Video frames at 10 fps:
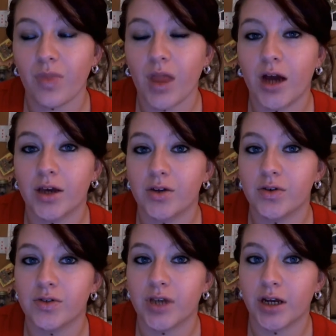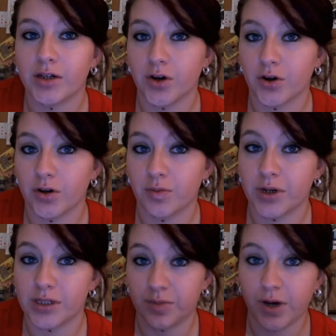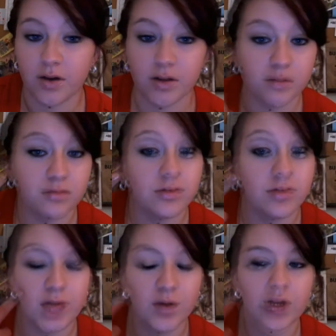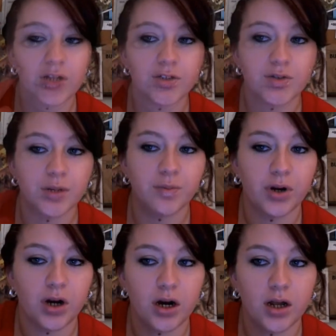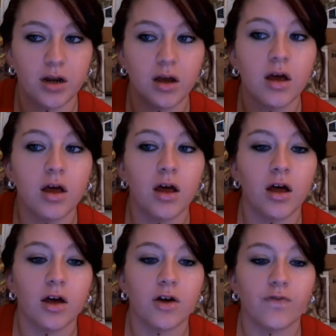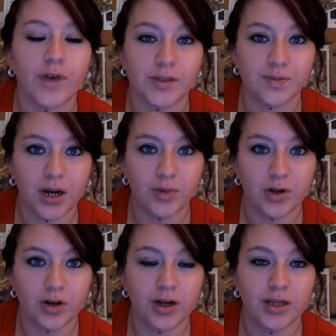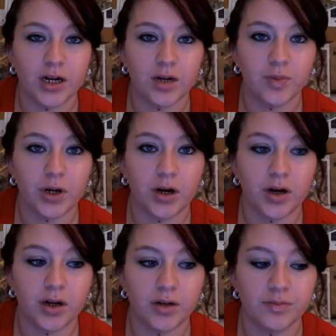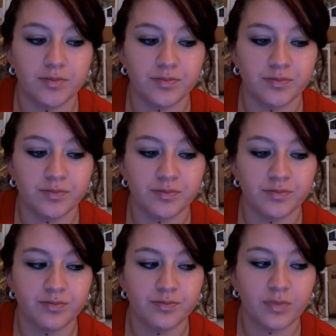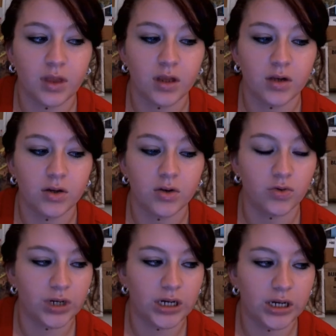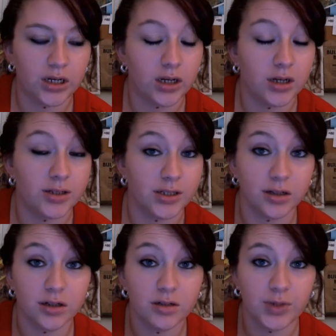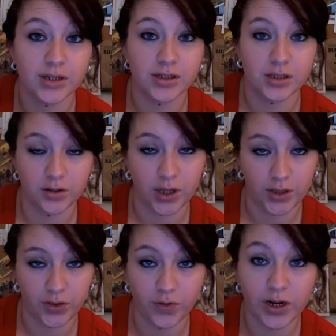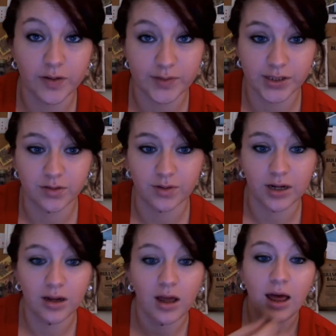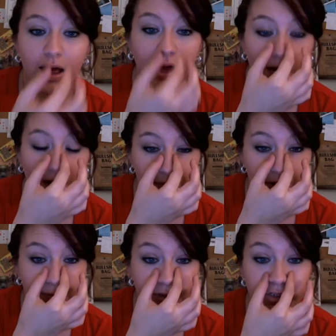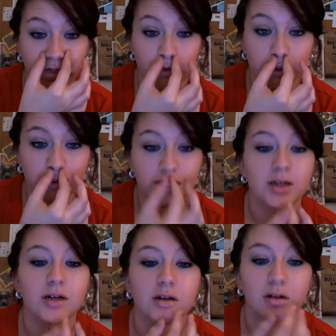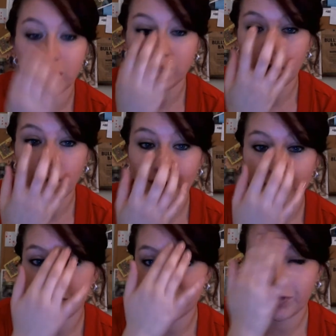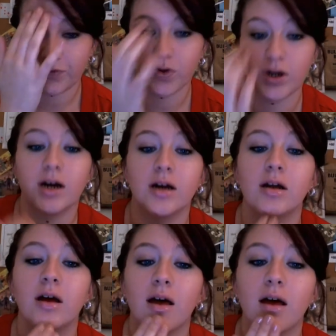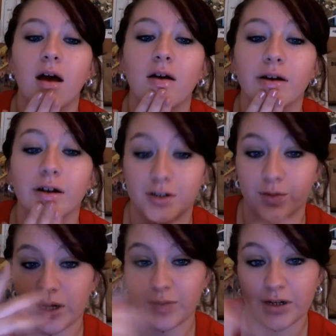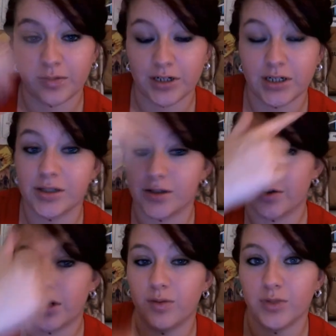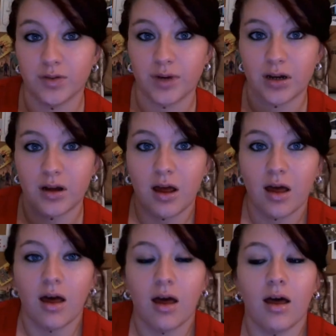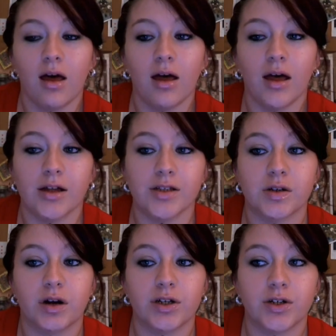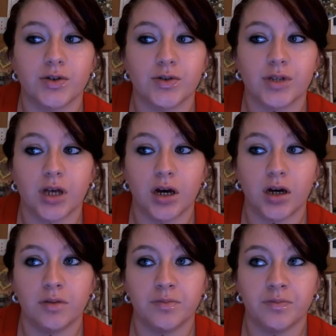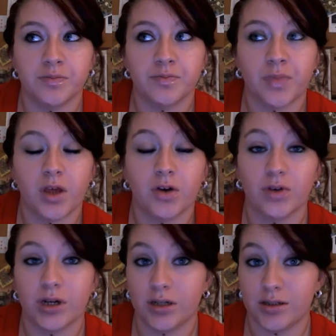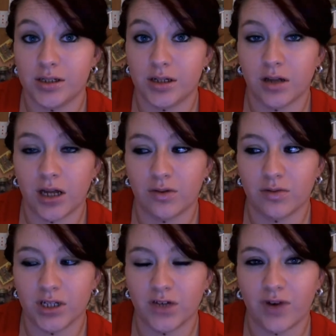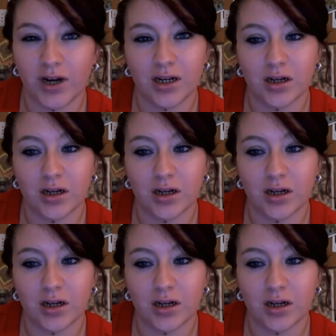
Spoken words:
I use a darker pressing powder. Like what I'll do is I'll put on face primer and then I'll put on green concealer because, you know, like the green offsets the red. And I'm pretty much like really red here, like on my nose, my forehead, and right here. So like my T-zone, I'm really red. And so I'll use green concealer, like a really fine